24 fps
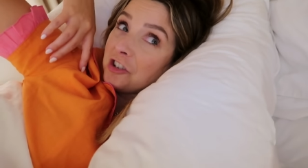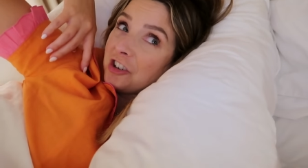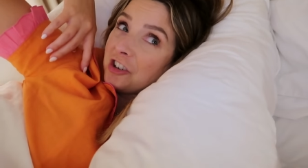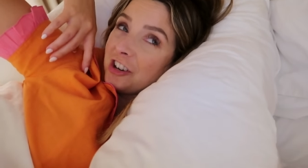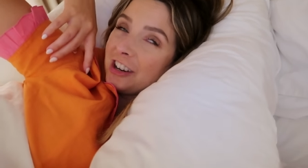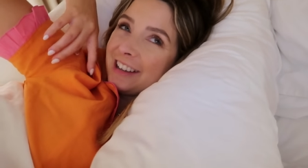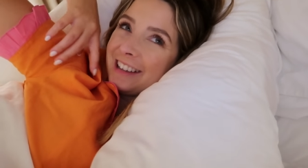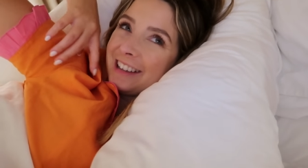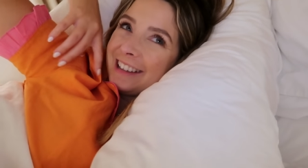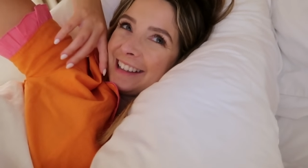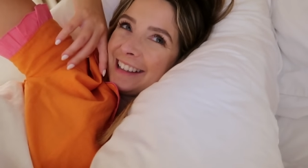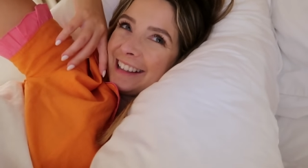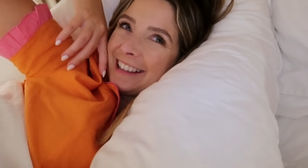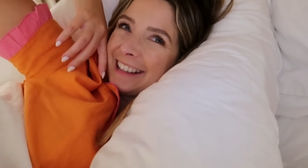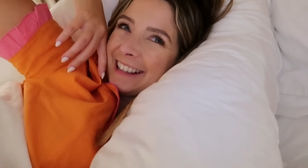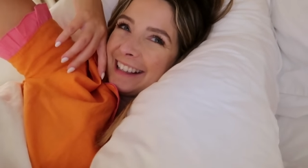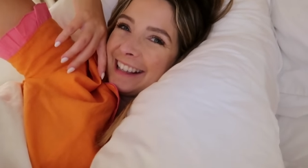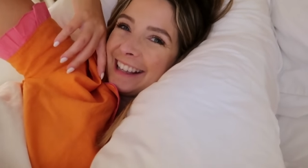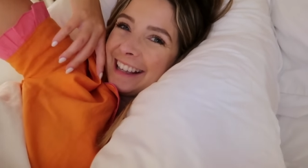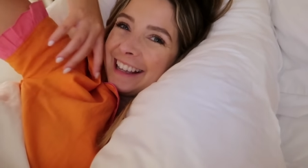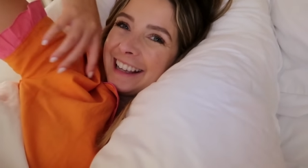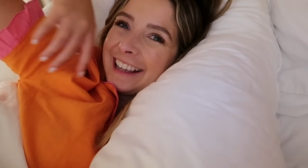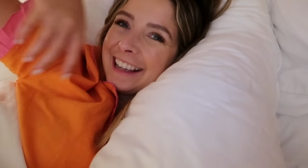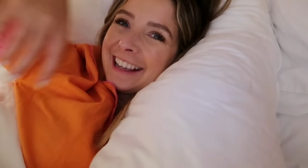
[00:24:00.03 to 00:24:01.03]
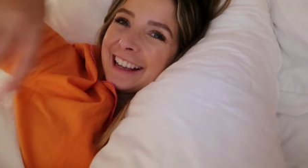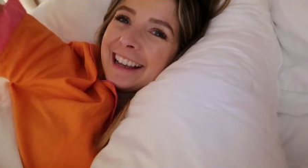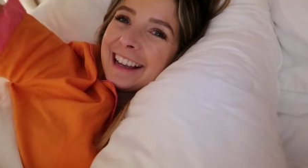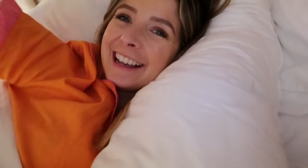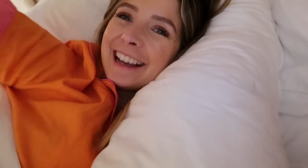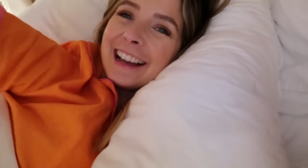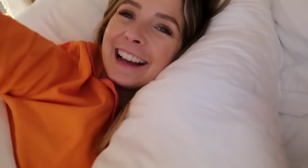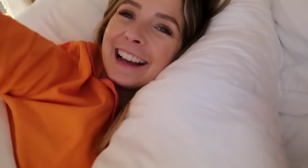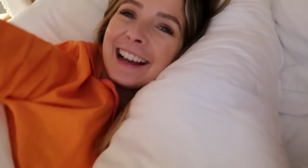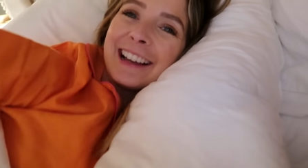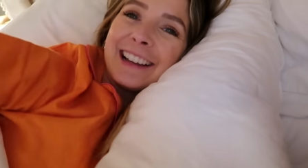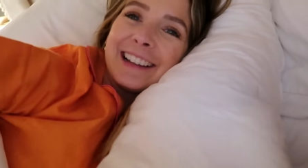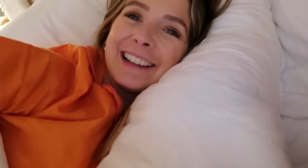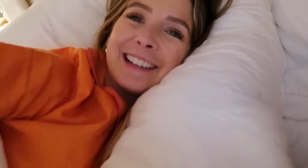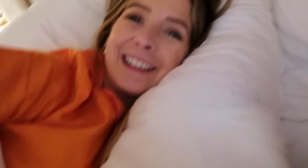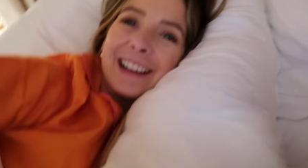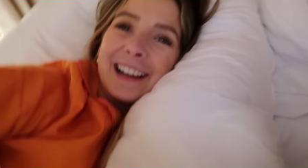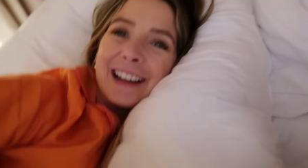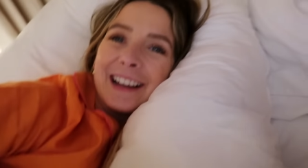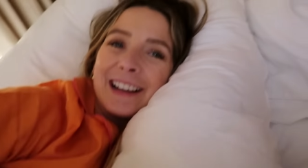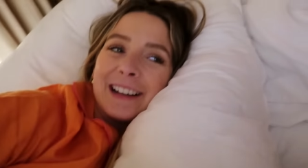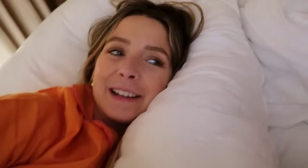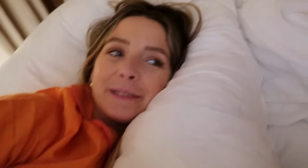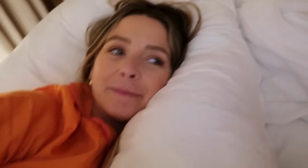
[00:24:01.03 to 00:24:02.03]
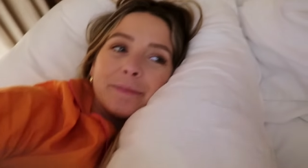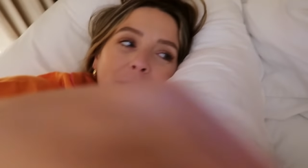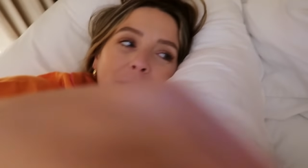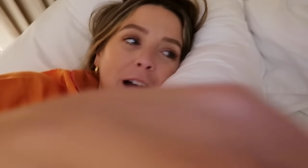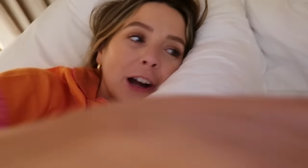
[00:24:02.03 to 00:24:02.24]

Yeah. You can put anything on for you.